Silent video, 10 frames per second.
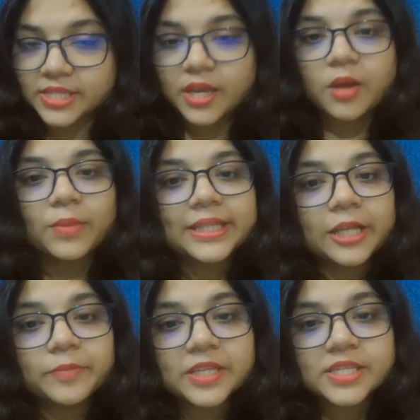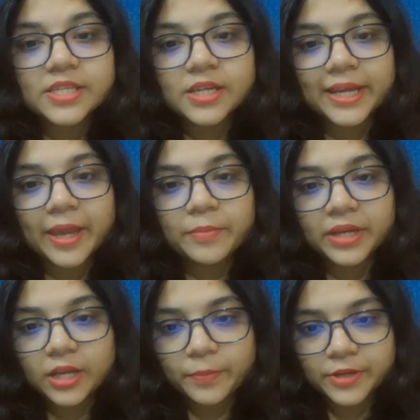Matlab, this is a chemical
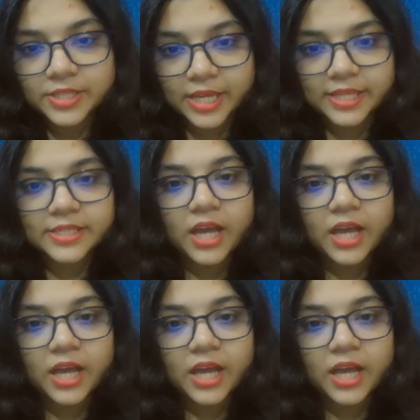process